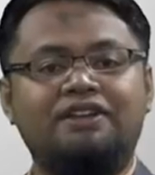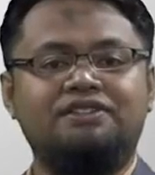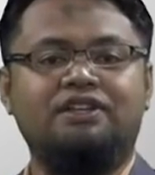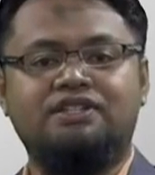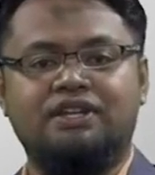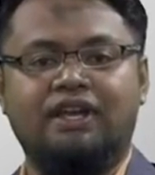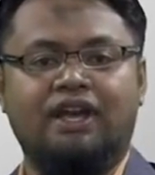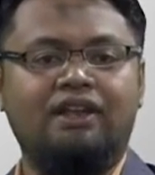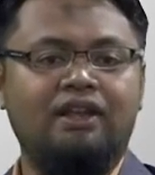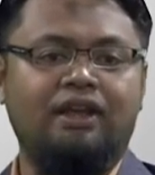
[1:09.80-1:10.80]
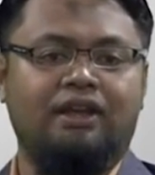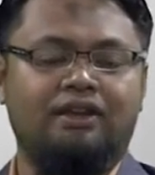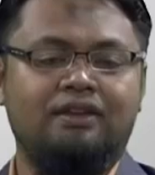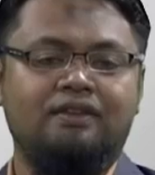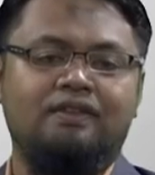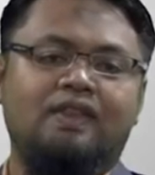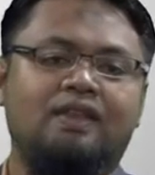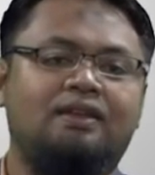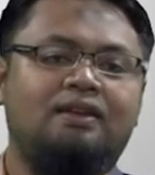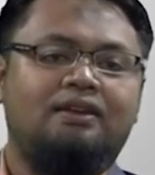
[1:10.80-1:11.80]
is teaching and learning?
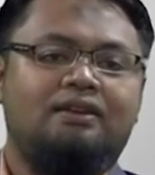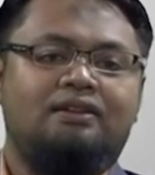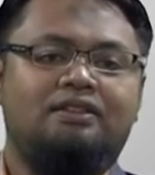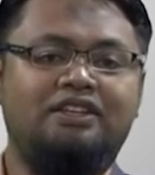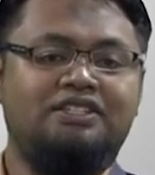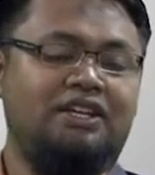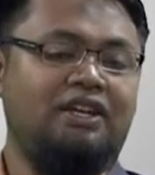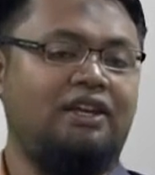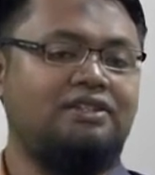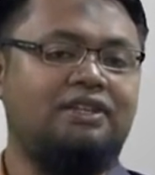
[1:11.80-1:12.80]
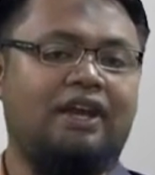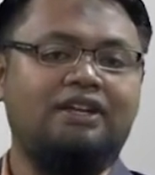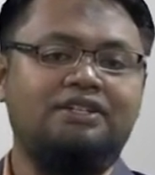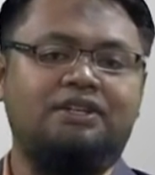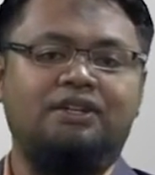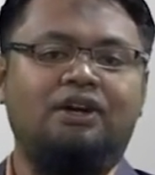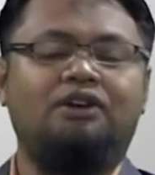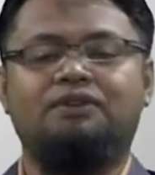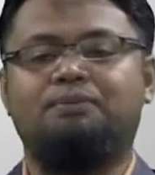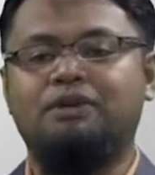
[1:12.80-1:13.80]
Teaching is the action
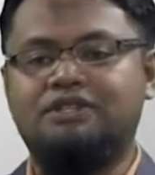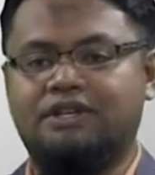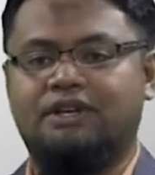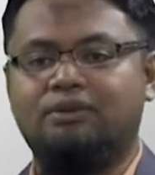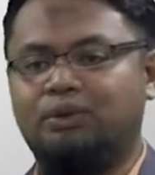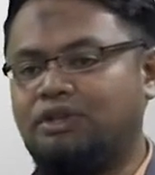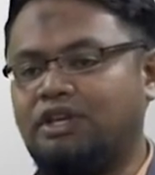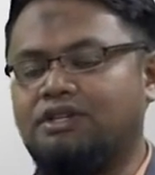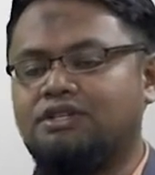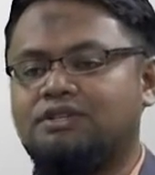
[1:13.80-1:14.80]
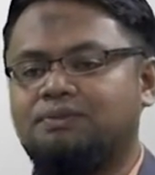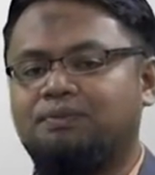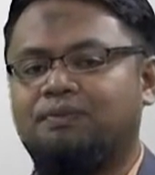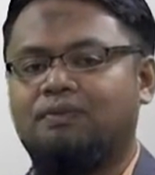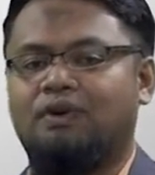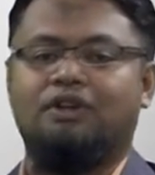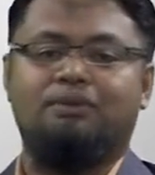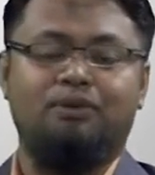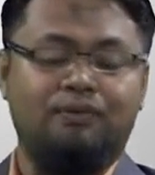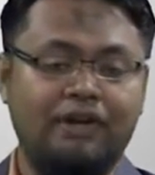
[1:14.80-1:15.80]
of a person who teach, or the
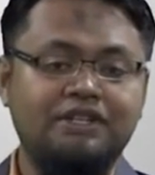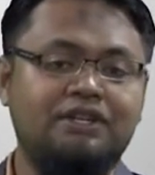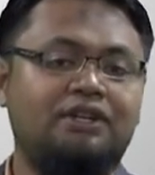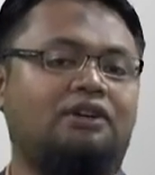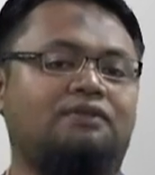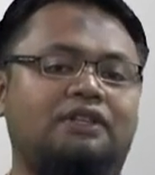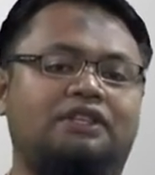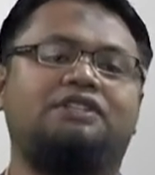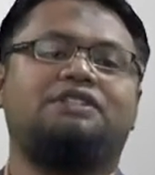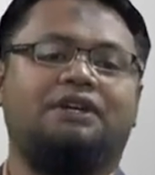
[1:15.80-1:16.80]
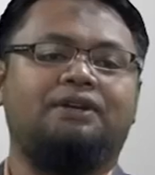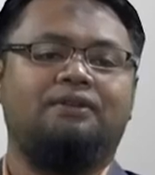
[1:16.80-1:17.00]
profession of a teacher.